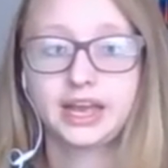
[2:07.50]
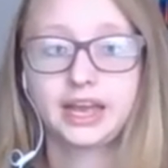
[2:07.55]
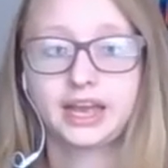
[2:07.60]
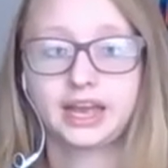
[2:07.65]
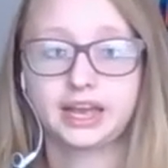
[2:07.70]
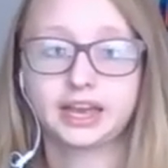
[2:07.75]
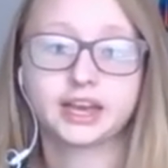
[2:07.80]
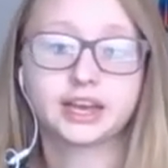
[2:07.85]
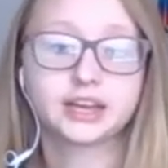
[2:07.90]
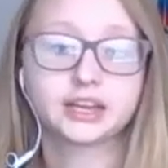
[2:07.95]

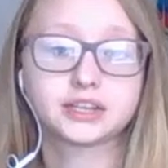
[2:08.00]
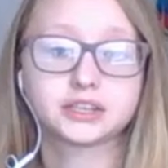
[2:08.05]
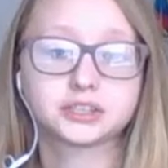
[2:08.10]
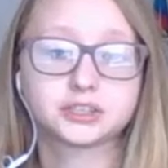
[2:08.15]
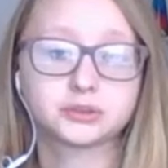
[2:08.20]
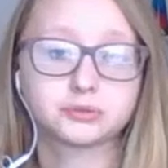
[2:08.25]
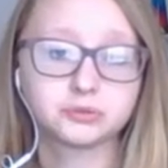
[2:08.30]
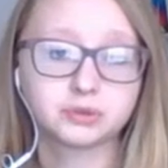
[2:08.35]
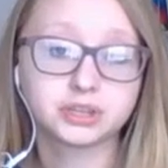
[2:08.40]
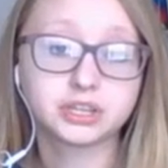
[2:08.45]
and
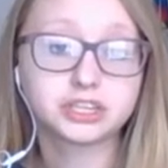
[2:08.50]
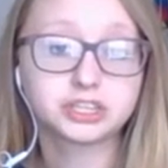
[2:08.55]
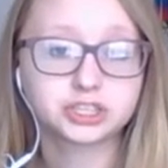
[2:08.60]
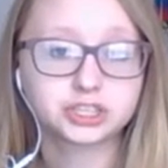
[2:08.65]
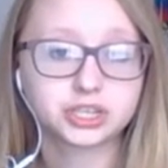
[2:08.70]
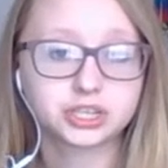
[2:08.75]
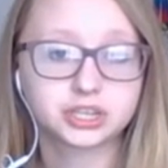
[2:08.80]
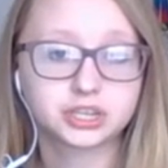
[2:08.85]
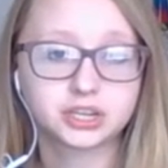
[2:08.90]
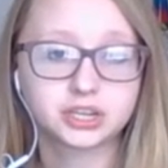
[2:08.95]

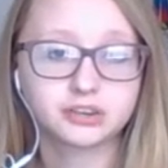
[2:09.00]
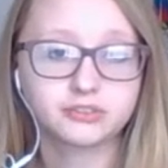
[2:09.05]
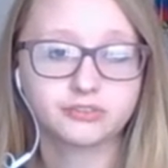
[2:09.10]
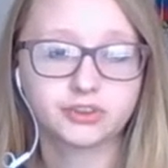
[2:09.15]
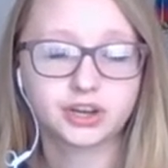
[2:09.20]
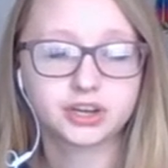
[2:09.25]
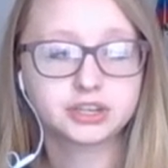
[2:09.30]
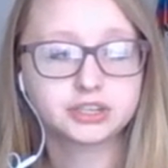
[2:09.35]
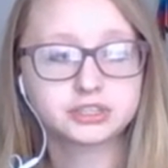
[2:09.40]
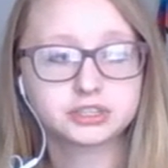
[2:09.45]
religion.
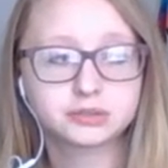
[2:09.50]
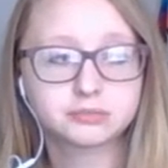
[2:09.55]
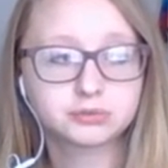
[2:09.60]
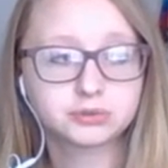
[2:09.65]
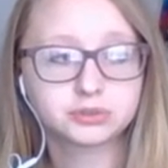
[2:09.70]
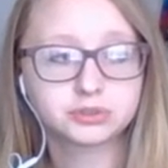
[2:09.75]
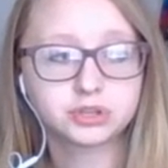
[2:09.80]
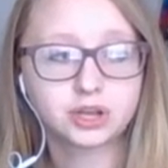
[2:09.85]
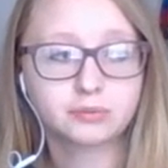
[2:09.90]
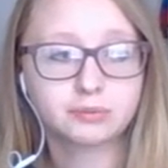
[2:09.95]
Very
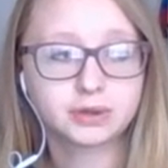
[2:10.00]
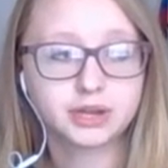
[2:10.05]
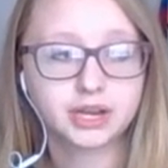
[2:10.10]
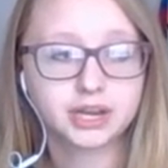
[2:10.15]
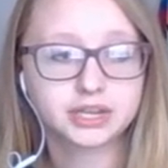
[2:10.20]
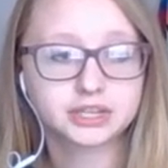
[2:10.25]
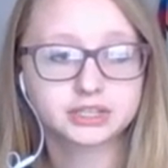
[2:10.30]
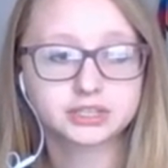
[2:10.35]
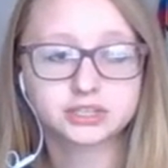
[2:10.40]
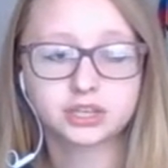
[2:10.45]
simple
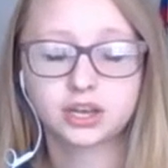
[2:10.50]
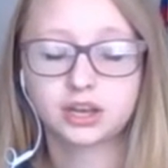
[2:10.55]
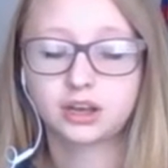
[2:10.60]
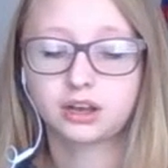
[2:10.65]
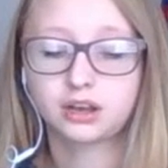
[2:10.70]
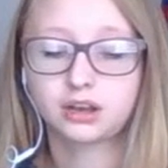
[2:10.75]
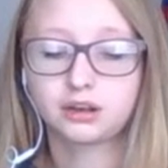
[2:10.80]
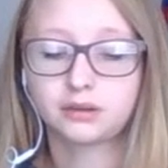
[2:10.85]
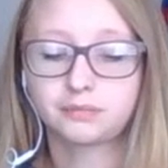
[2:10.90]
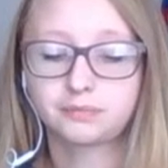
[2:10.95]
topics,
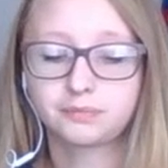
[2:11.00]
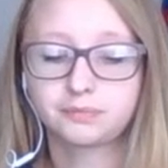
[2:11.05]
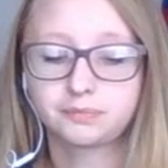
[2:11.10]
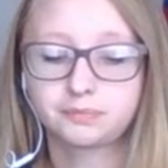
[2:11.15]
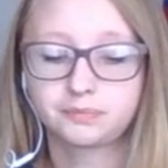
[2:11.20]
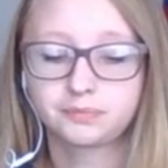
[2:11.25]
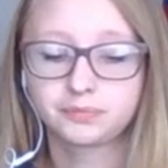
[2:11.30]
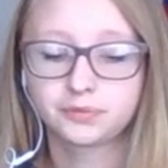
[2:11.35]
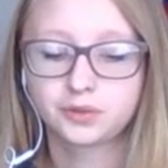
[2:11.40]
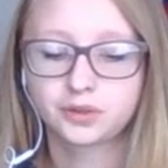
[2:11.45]
and
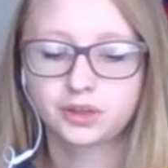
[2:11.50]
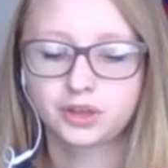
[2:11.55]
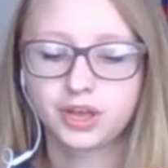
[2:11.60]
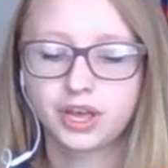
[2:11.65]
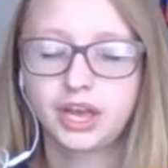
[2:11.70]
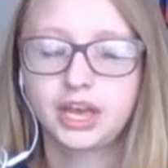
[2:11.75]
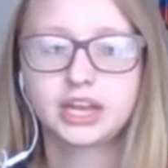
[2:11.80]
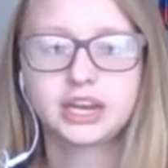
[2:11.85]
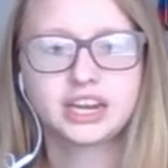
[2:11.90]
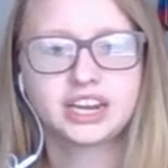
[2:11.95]

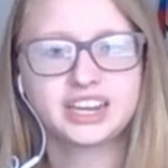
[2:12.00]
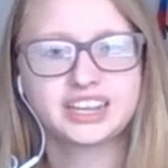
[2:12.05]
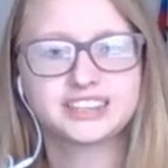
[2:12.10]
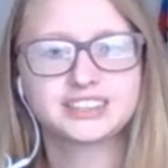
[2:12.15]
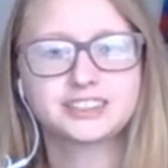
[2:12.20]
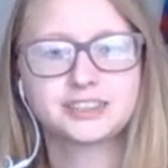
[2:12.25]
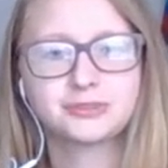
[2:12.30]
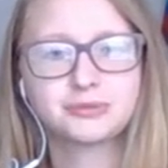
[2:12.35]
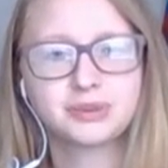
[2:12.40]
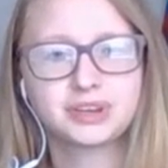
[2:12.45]
an
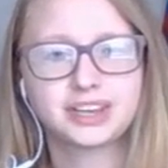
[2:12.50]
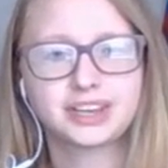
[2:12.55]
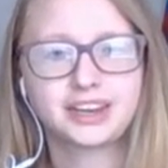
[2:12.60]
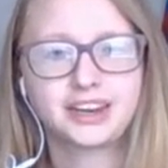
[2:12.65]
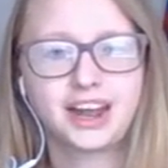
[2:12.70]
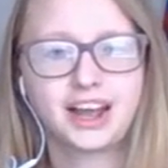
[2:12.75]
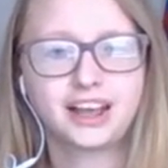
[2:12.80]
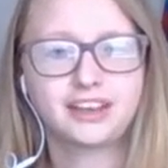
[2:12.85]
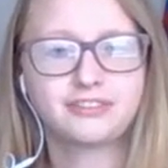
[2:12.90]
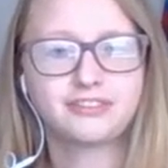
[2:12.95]
easy
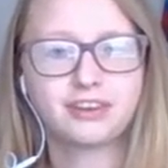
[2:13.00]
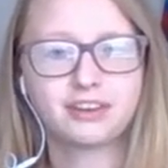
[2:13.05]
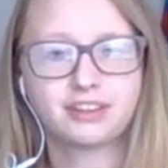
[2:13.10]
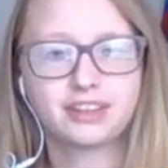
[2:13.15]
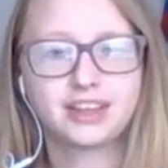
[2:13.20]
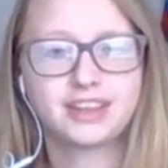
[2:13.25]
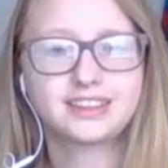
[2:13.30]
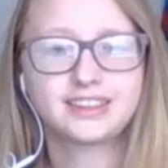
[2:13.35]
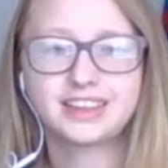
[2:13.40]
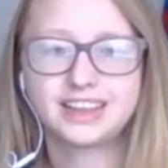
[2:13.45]
read. I felt
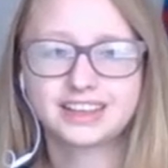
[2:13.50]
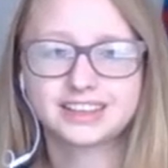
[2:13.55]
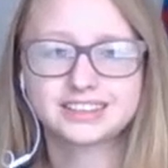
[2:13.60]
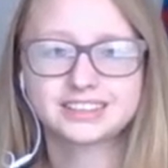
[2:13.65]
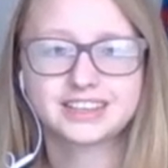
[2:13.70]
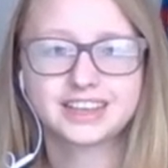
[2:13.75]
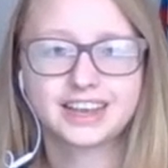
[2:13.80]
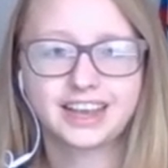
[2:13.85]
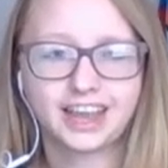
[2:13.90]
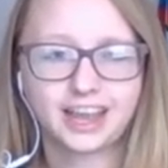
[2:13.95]
like the
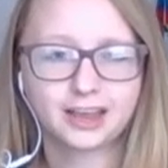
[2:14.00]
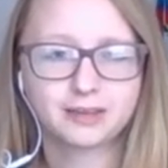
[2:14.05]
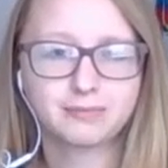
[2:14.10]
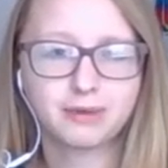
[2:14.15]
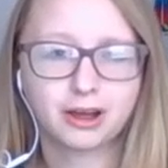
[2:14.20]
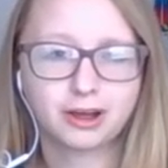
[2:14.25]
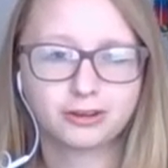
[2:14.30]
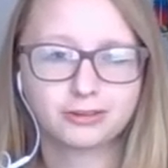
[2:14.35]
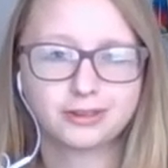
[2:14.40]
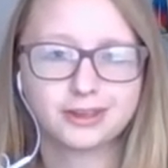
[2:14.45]
essay came
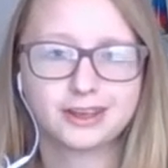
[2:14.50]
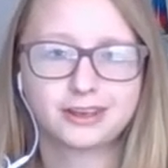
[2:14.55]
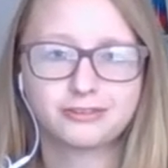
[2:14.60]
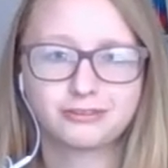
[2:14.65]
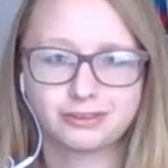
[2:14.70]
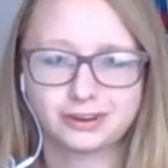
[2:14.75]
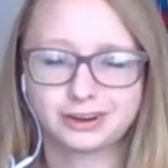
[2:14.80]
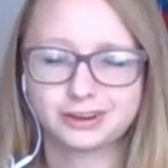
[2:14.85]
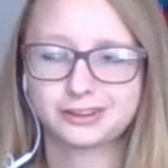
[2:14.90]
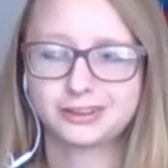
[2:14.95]
out like
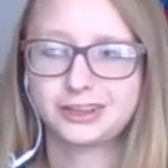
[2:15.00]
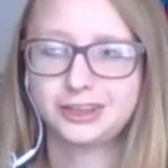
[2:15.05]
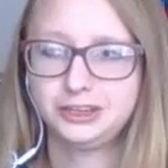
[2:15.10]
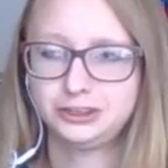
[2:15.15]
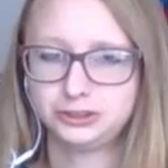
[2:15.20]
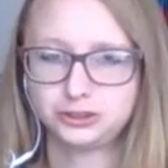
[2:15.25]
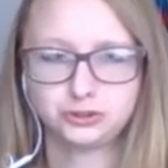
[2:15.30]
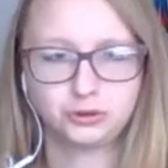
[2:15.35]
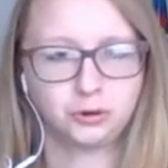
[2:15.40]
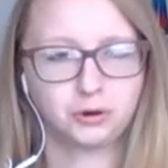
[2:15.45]
fairly
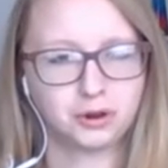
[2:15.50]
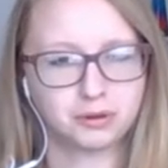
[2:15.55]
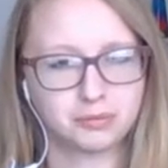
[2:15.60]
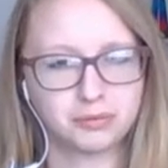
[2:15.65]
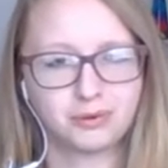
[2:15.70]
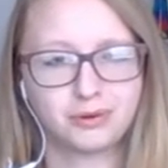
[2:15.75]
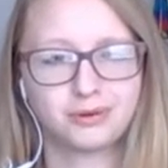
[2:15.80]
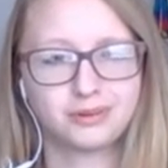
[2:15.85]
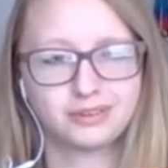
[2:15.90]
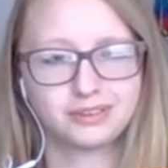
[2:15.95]

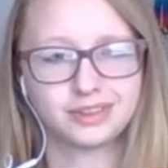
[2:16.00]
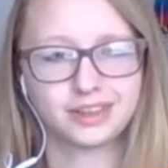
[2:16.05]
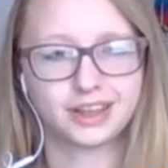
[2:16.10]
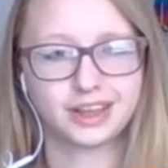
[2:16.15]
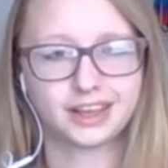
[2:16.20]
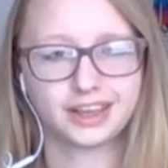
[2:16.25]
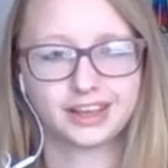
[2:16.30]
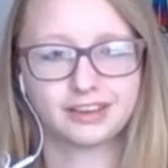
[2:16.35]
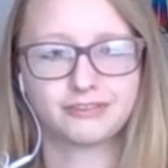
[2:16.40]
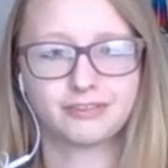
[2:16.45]
enjoyable.
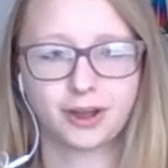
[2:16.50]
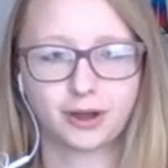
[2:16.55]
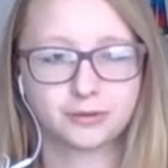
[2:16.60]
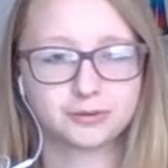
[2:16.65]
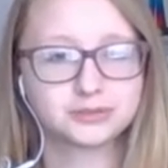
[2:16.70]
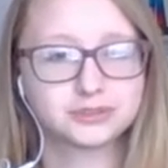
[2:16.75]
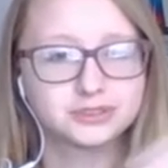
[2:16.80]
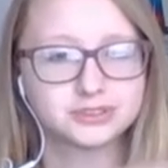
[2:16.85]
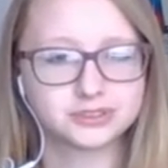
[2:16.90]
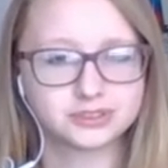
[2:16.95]
Like if I
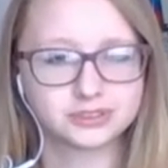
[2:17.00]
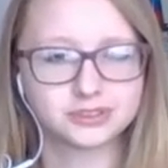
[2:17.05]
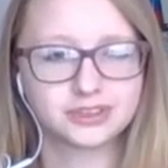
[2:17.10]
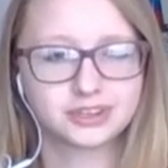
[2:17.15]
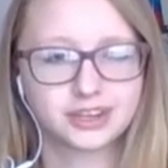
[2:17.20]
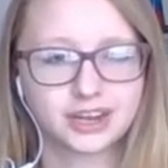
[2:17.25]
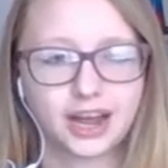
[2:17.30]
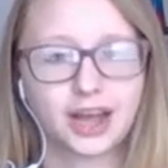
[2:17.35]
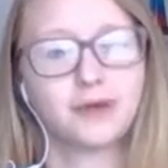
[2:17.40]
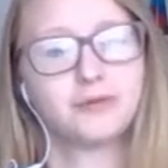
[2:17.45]
was a
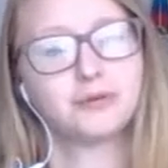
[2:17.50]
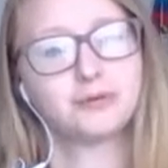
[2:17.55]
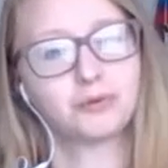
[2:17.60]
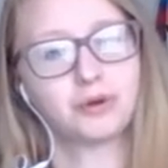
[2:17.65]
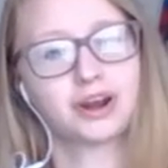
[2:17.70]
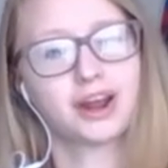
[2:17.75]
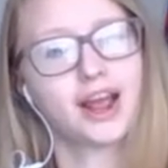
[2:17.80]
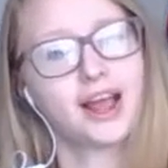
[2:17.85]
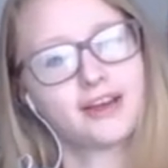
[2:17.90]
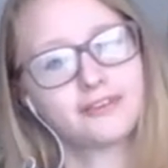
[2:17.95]
student, I would
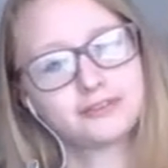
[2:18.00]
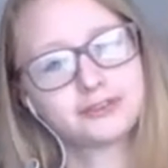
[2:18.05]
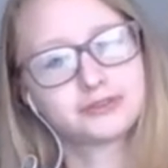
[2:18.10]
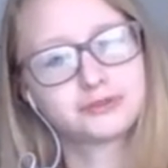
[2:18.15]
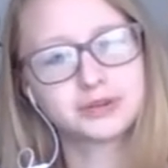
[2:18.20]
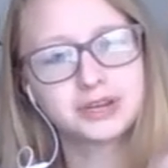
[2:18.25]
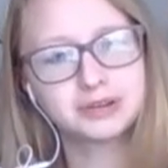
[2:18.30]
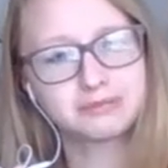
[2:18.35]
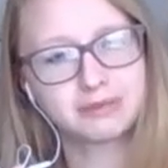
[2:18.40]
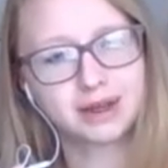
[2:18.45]
want to have to
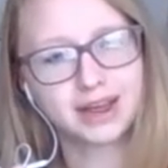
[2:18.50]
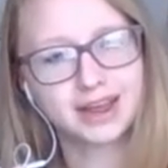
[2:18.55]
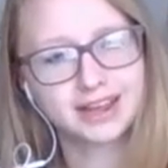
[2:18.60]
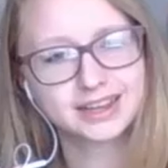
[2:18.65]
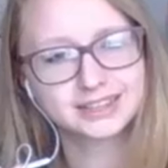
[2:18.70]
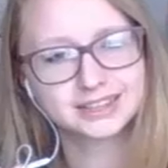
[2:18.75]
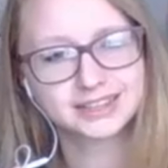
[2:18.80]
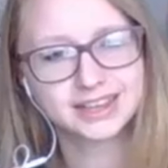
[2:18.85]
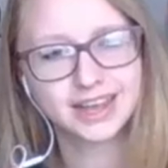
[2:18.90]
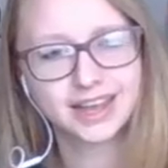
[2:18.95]
read my
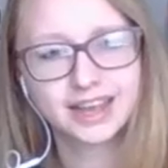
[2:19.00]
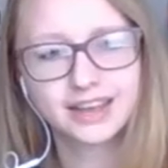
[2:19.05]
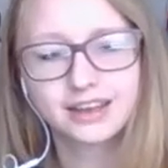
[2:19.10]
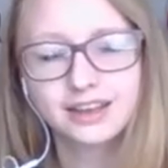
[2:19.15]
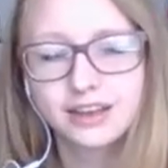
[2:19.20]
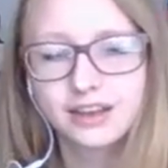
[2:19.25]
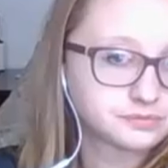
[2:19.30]
essay.